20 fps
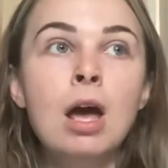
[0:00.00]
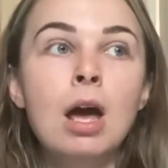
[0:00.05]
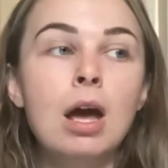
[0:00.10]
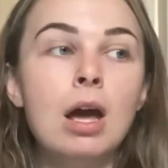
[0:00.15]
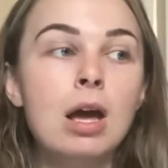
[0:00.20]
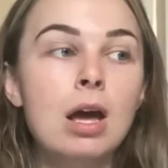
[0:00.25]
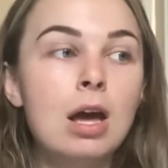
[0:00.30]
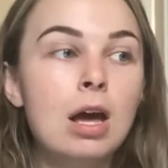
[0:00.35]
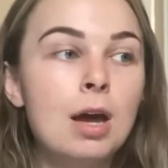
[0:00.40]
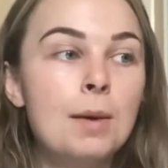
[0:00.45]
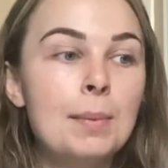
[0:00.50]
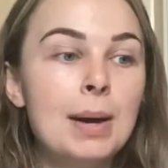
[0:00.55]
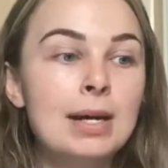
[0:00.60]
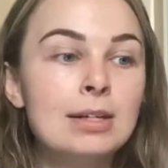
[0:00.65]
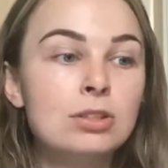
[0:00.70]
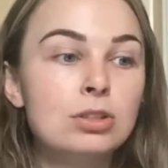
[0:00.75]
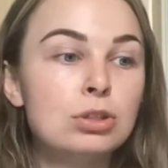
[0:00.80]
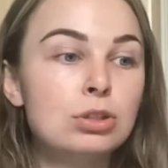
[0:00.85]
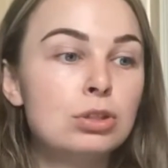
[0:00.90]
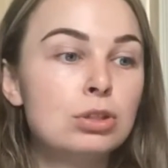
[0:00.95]
I
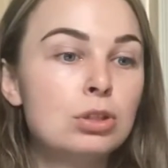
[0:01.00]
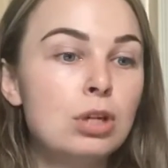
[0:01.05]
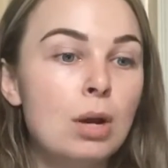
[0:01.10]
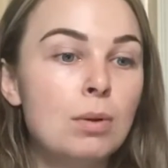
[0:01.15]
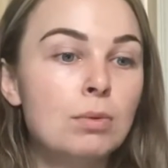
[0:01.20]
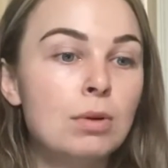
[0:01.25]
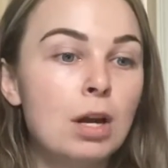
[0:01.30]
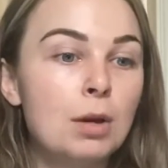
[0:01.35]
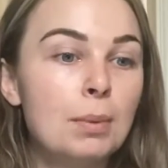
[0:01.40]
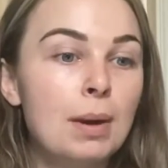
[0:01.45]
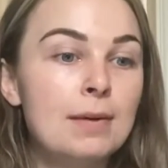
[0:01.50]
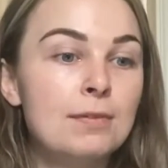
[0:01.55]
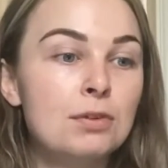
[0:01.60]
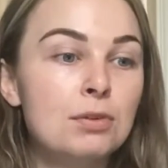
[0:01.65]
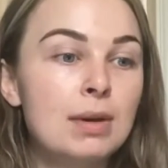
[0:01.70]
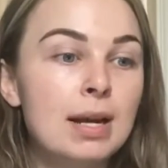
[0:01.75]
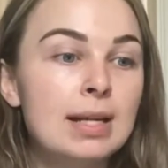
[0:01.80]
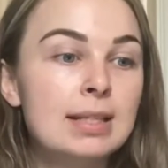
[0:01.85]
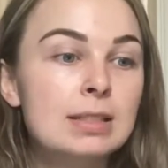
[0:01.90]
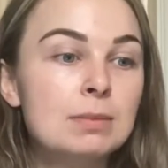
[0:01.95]
just don't know
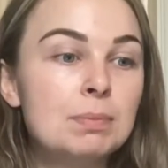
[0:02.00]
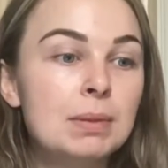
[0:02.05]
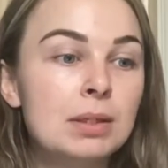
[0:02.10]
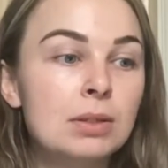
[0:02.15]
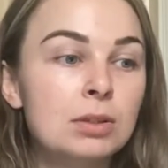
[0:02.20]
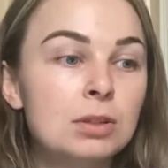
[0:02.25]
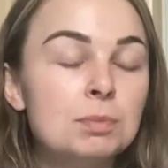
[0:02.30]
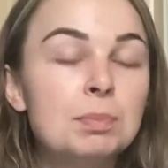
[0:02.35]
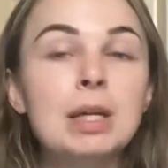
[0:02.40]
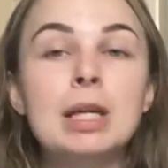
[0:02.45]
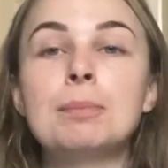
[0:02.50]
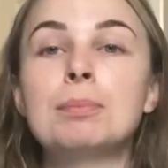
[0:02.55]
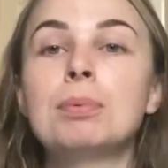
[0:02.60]
whether it's because